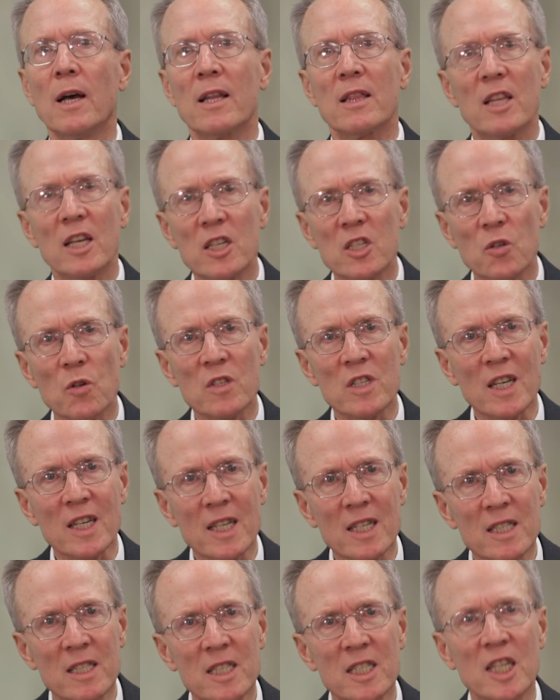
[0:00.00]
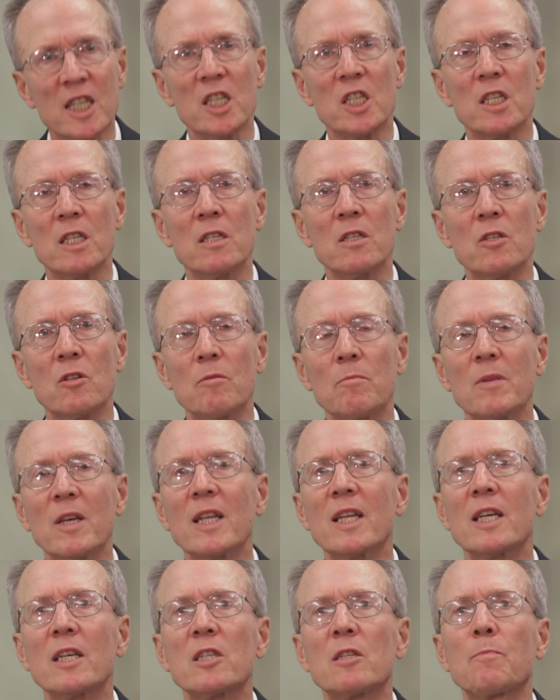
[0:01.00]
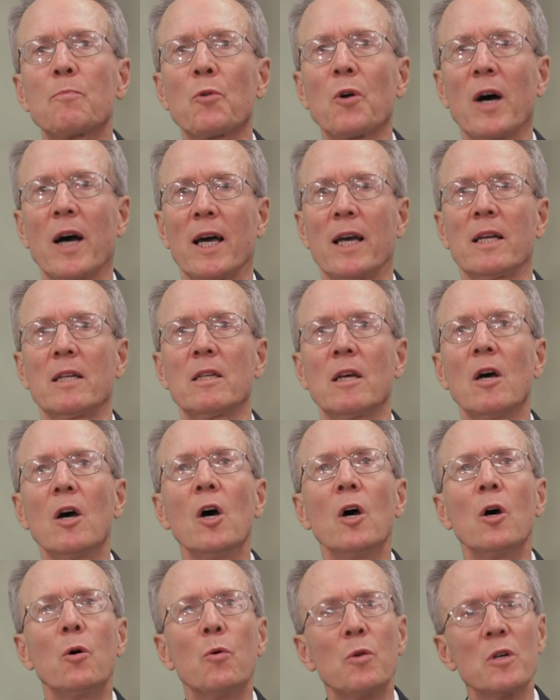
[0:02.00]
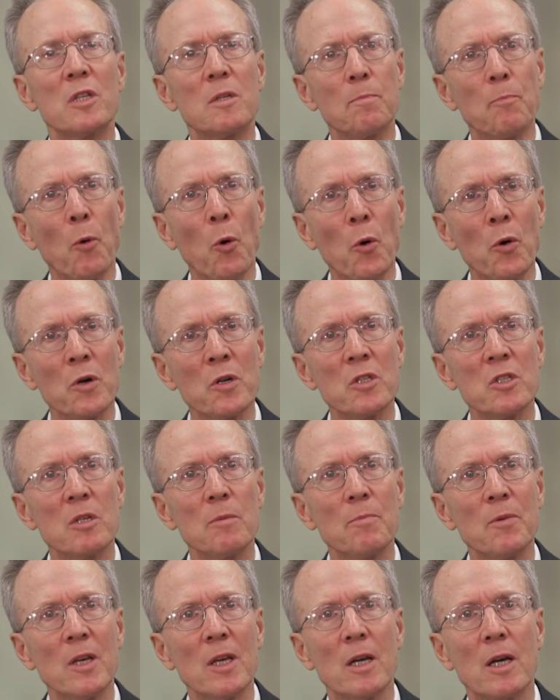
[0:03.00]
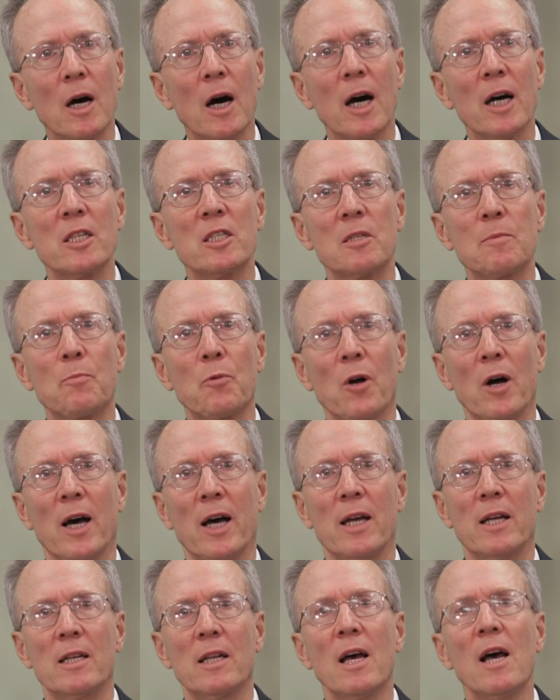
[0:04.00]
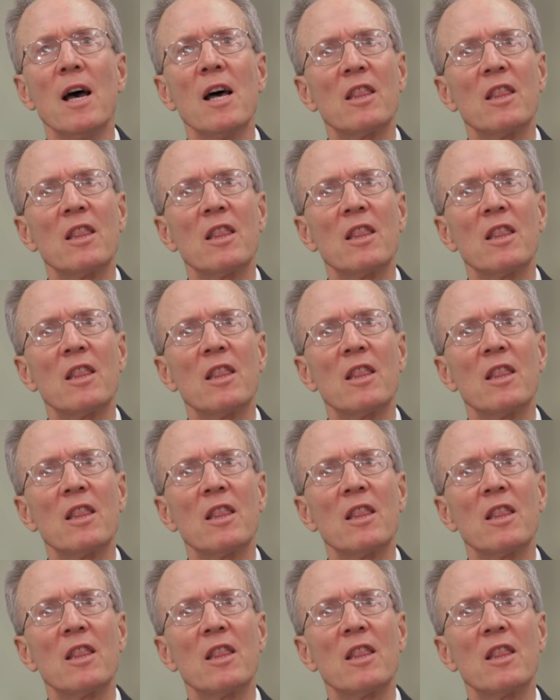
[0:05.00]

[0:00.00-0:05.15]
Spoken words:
This was a condition to meet his bride, who was born to be God's bride,